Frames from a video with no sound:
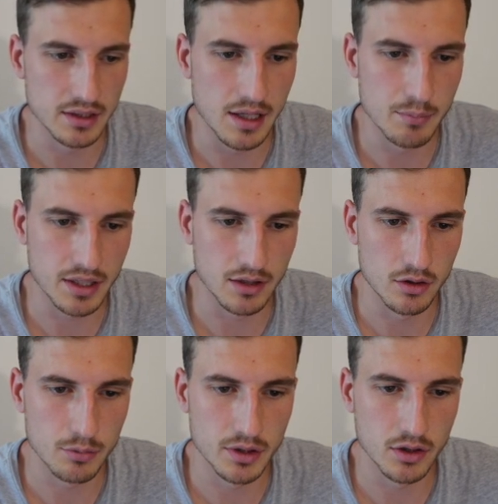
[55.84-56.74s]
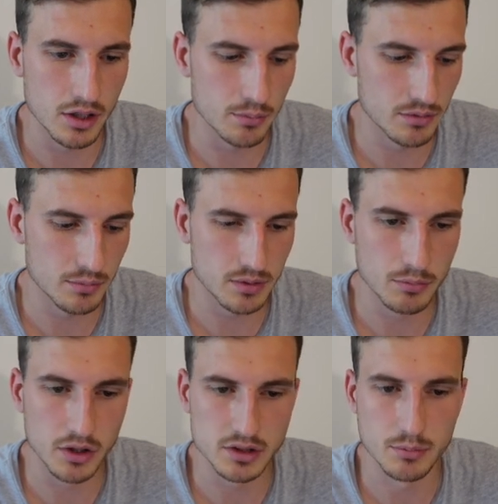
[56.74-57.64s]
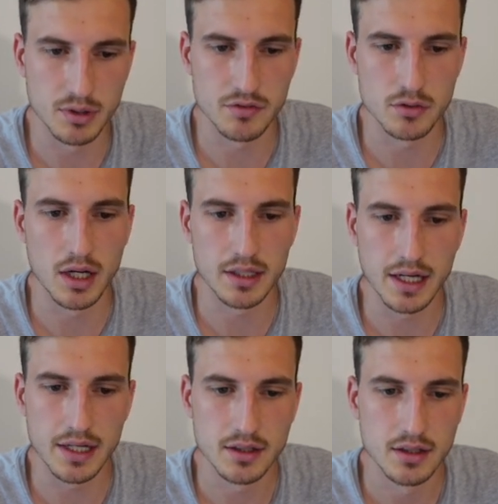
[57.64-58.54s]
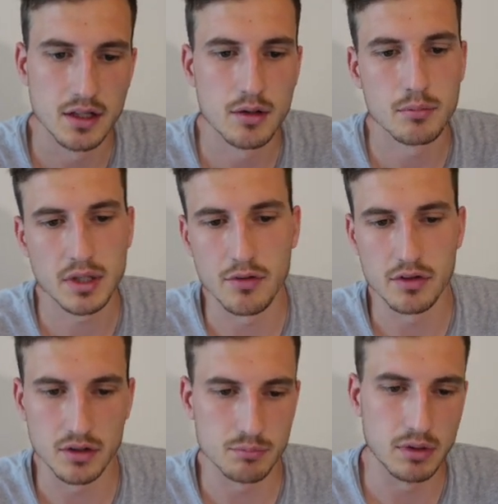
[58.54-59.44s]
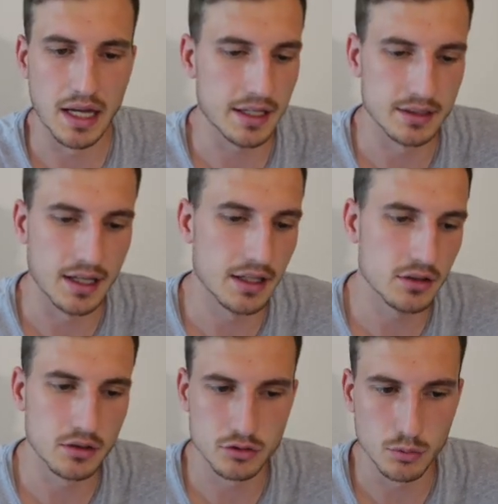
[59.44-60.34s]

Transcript: in there, making it look a bit nicer, but if you do that again, get rid of the black and that, you can